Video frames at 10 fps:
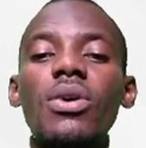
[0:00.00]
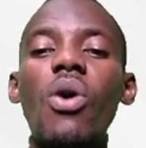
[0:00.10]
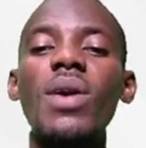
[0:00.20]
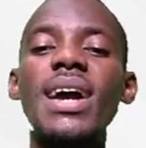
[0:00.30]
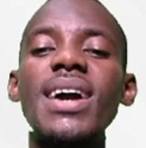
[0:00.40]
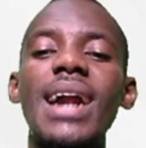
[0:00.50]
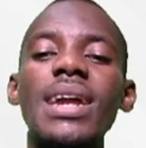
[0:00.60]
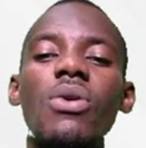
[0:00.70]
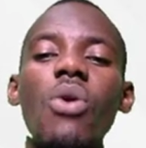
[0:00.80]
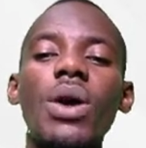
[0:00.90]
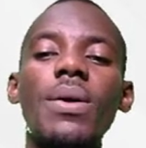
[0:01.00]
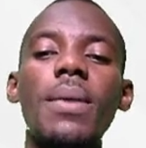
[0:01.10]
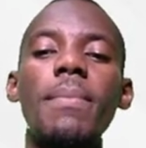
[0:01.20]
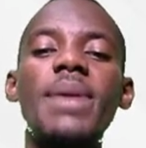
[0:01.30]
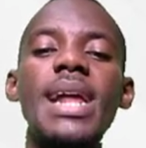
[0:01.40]
current carrying coil
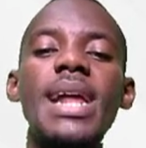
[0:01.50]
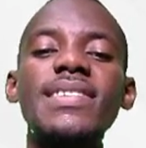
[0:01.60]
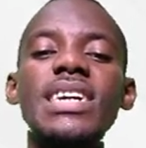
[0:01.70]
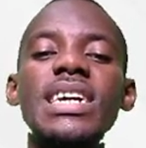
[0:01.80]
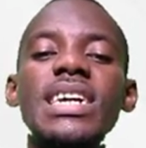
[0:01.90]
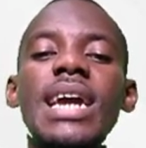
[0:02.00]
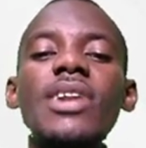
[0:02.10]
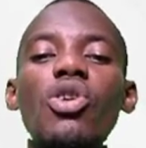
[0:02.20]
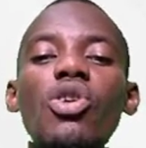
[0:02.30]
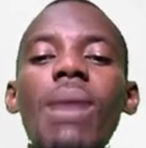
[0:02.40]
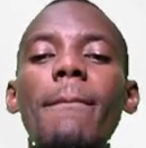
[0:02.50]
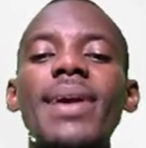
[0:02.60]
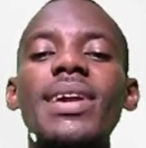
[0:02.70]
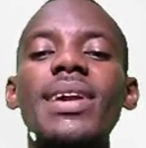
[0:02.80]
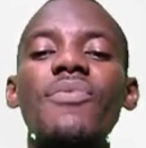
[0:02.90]
placed in a normal
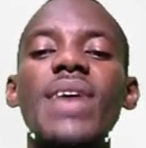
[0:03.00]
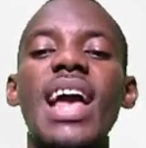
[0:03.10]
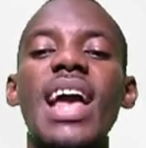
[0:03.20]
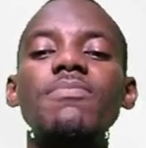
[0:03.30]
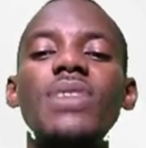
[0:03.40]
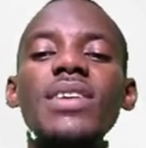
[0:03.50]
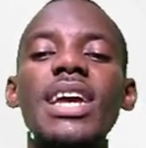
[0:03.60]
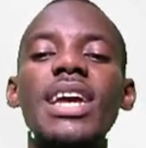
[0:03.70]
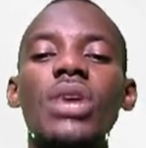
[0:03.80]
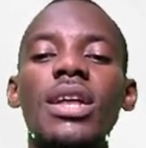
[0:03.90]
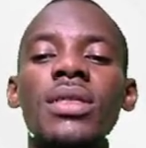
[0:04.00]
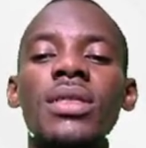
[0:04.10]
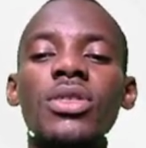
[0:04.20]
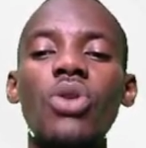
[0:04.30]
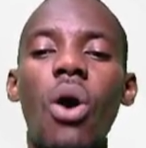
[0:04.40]
magnetic field experiences
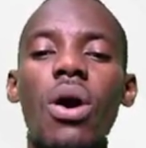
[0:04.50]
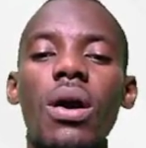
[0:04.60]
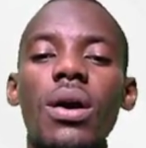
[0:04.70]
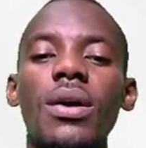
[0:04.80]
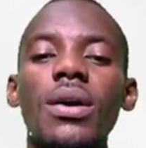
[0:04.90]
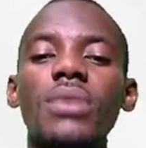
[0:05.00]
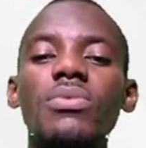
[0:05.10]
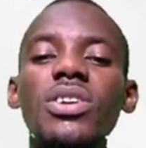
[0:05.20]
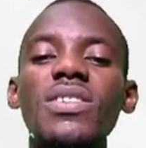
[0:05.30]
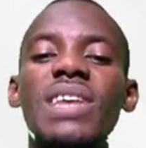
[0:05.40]
a torque, which is